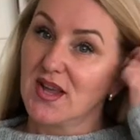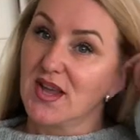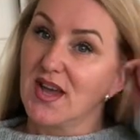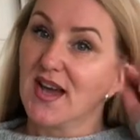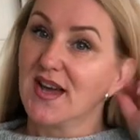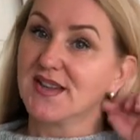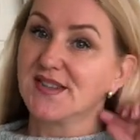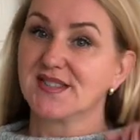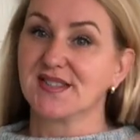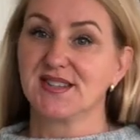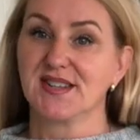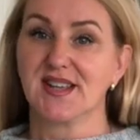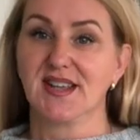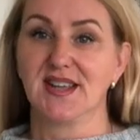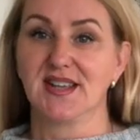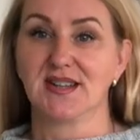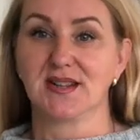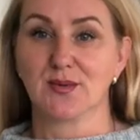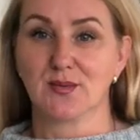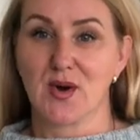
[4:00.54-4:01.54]
it
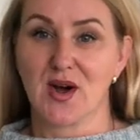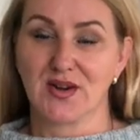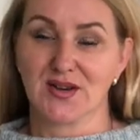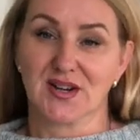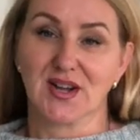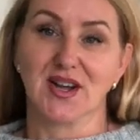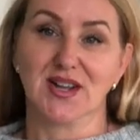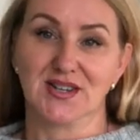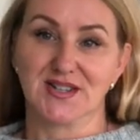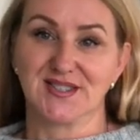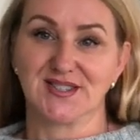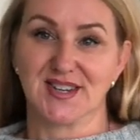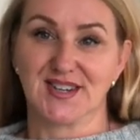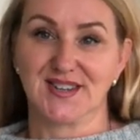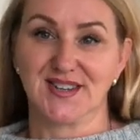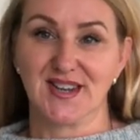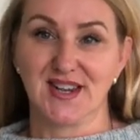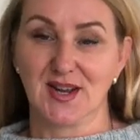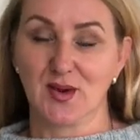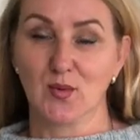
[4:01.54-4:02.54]
in the watercolor
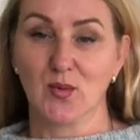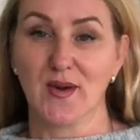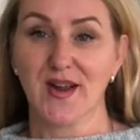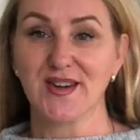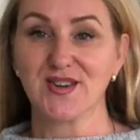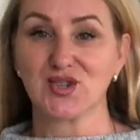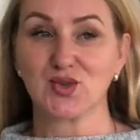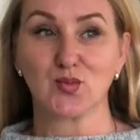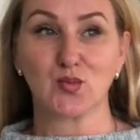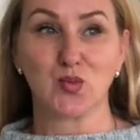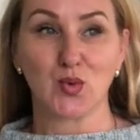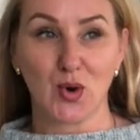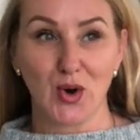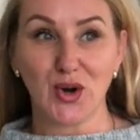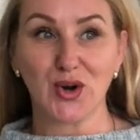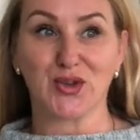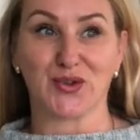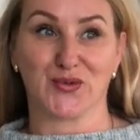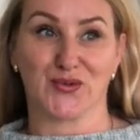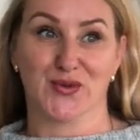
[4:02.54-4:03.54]
technique, which
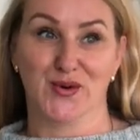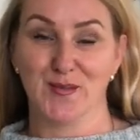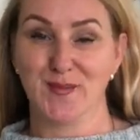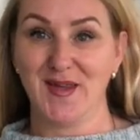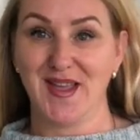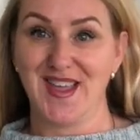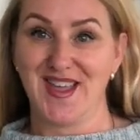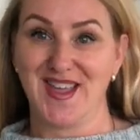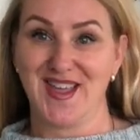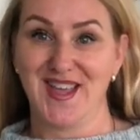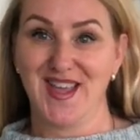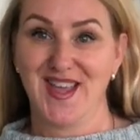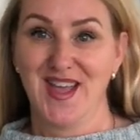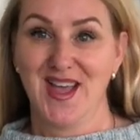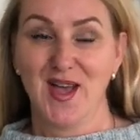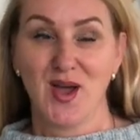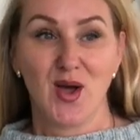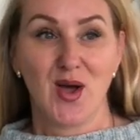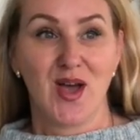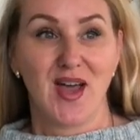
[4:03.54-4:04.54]
worked for me.
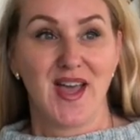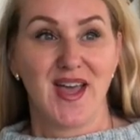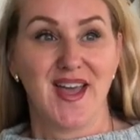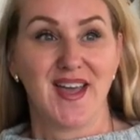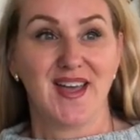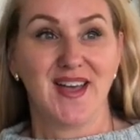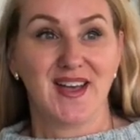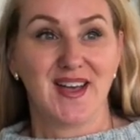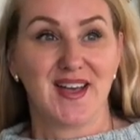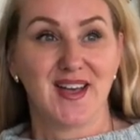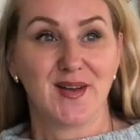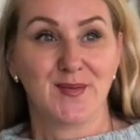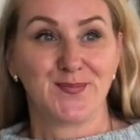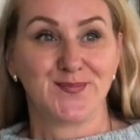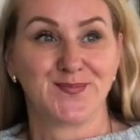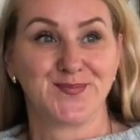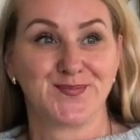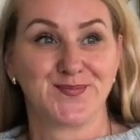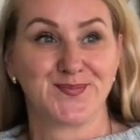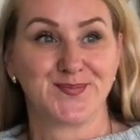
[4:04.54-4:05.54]

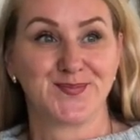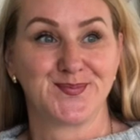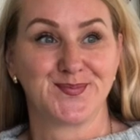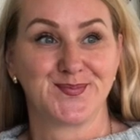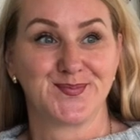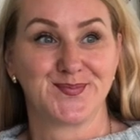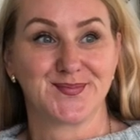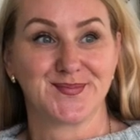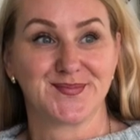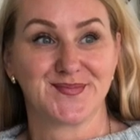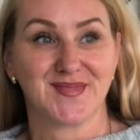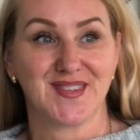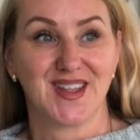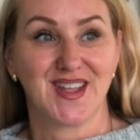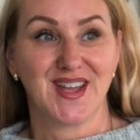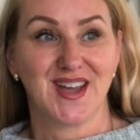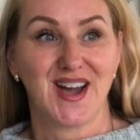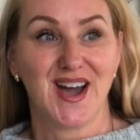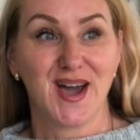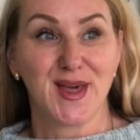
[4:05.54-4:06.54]

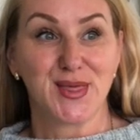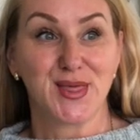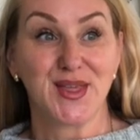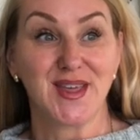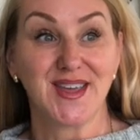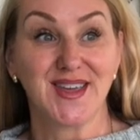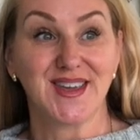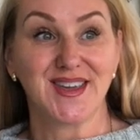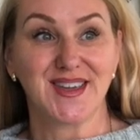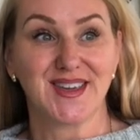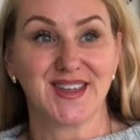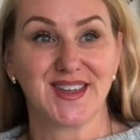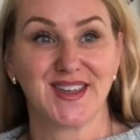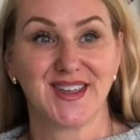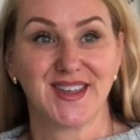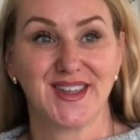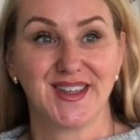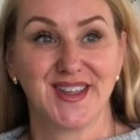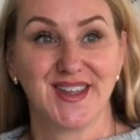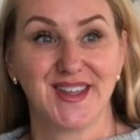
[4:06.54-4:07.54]
I think
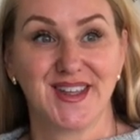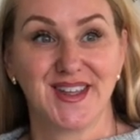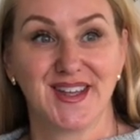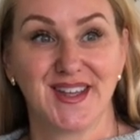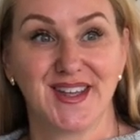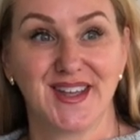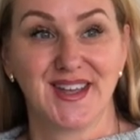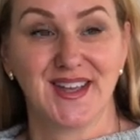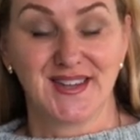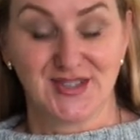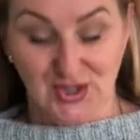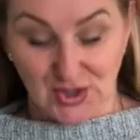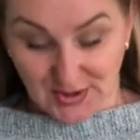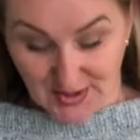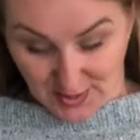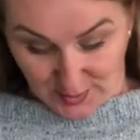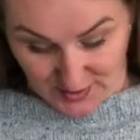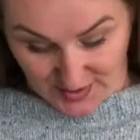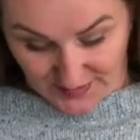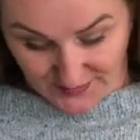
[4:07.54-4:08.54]
it turned
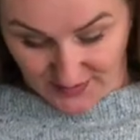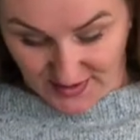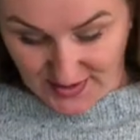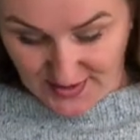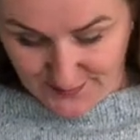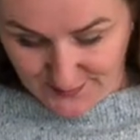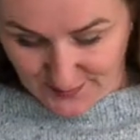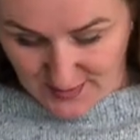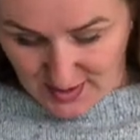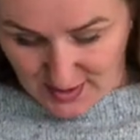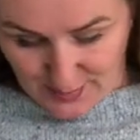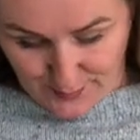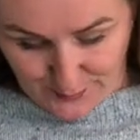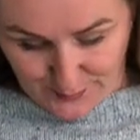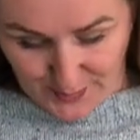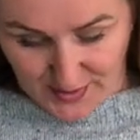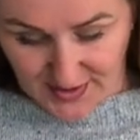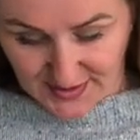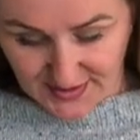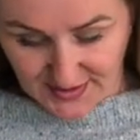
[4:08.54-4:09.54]
out lovely,
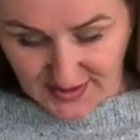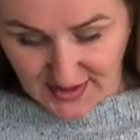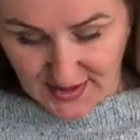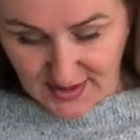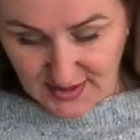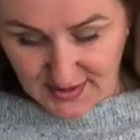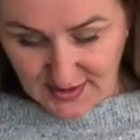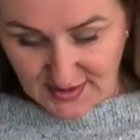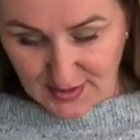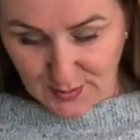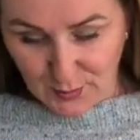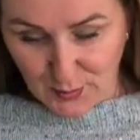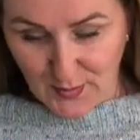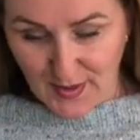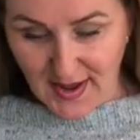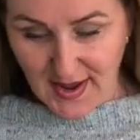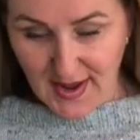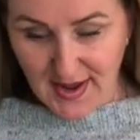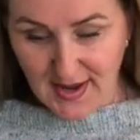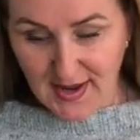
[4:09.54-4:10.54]
but the
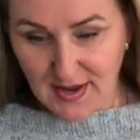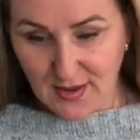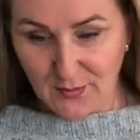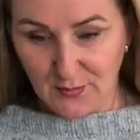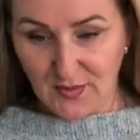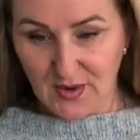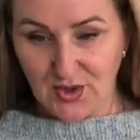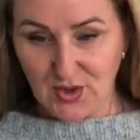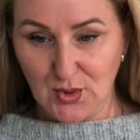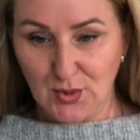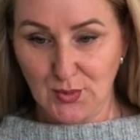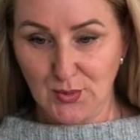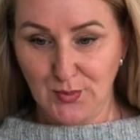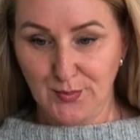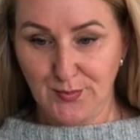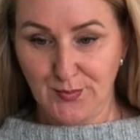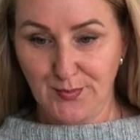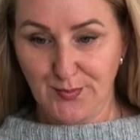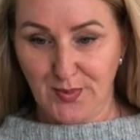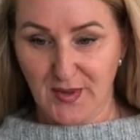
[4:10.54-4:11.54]
way when you
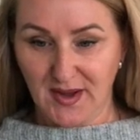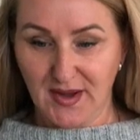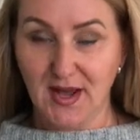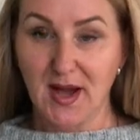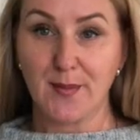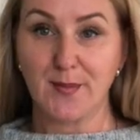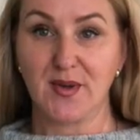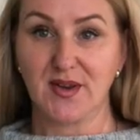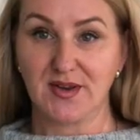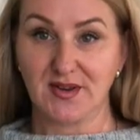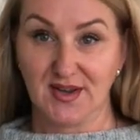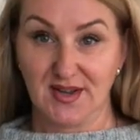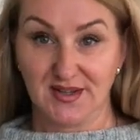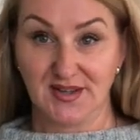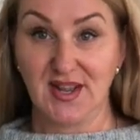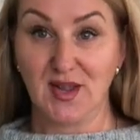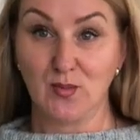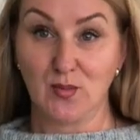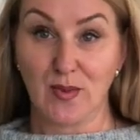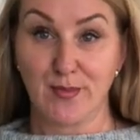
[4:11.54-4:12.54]
pick up and
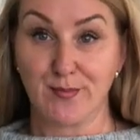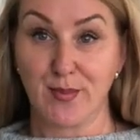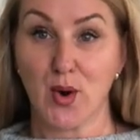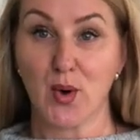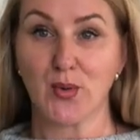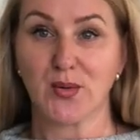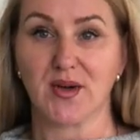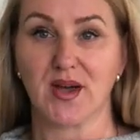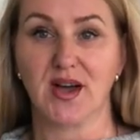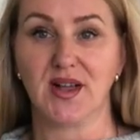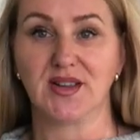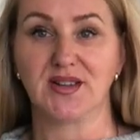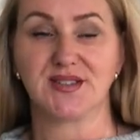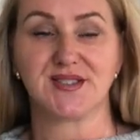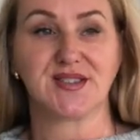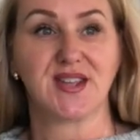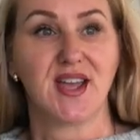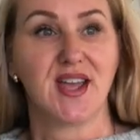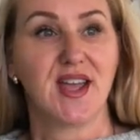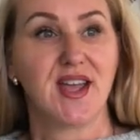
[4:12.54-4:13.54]
knit with both
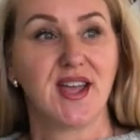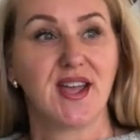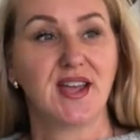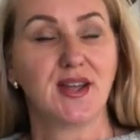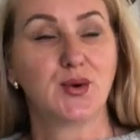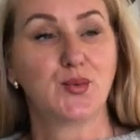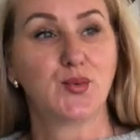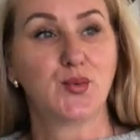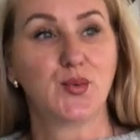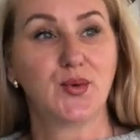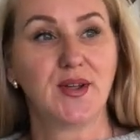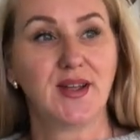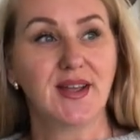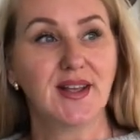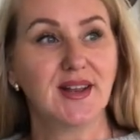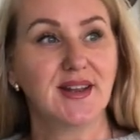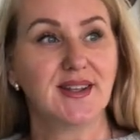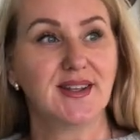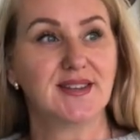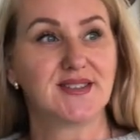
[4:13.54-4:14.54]
colors, it
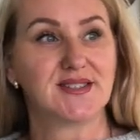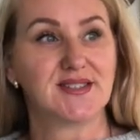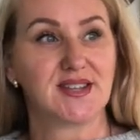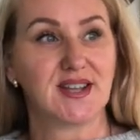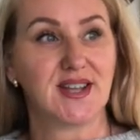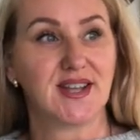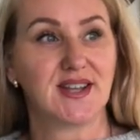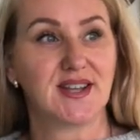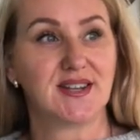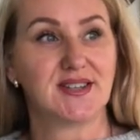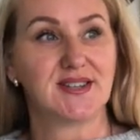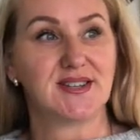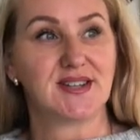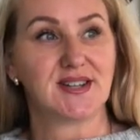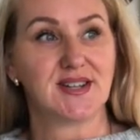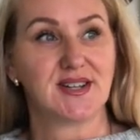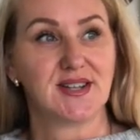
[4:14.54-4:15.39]
really did